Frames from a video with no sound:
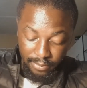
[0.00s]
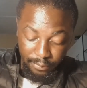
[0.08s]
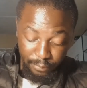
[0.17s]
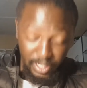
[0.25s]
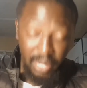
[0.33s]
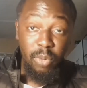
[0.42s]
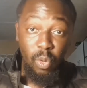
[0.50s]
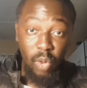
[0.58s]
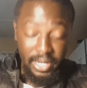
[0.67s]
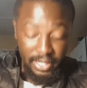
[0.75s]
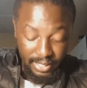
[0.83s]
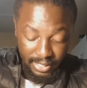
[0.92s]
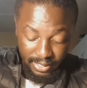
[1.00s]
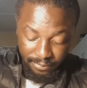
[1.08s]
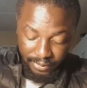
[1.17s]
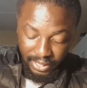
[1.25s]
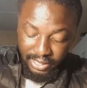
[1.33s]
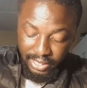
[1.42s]
Number 1,
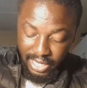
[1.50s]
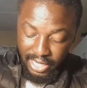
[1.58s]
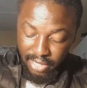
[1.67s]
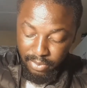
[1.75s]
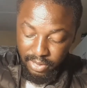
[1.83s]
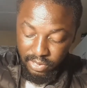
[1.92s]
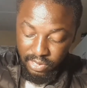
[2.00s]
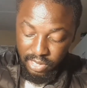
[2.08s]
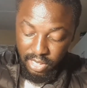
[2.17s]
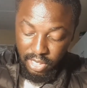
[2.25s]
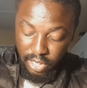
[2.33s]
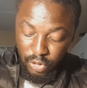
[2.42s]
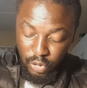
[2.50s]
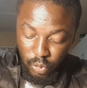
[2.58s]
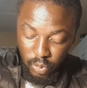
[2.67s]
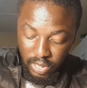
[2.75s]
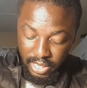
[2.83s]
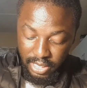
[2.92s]
infected animals
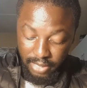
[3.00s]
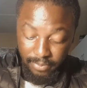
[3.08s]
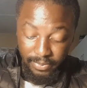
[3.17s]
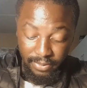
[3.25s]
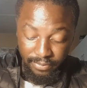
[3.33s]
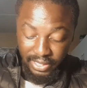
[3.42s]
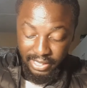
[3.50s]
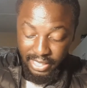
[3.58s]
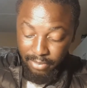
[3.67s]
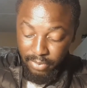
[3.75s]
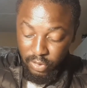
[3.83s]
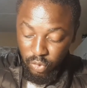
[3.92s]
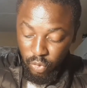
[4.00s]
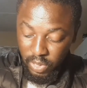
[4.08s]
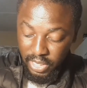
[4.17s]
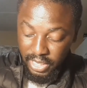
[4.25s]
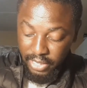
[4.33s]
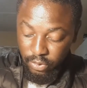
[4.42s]
newly
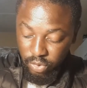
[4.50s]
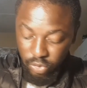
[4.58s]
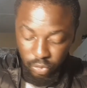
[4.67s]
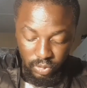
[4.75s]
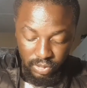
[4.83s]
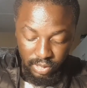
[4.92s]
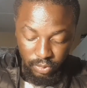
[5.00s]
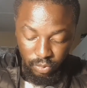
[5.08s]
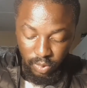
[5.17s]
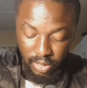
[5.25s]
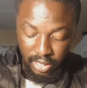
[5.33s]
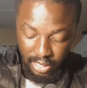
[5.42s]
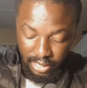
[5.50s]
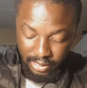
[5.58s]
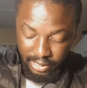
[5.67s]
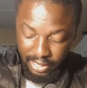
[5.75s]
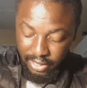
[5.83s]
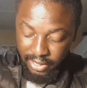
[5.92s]
introduced into a
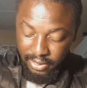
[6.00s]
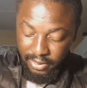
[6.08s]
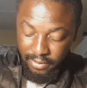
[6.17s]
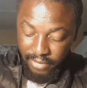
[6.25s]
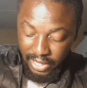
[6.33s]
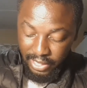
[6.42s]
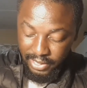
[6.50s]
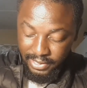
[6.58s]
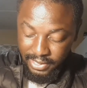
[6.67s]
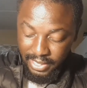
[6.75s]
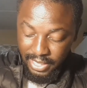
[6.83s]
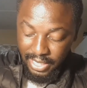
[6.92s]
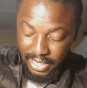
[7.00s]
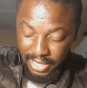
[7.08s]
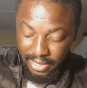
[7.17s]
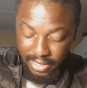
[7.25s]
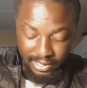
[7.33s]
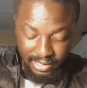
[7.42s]
herd carrying the virus
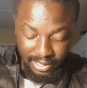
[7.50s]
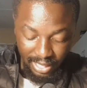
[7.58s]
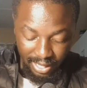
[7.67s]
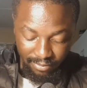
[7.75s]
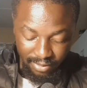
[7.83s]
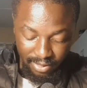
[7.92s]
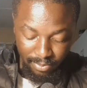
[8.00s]
in their saliva,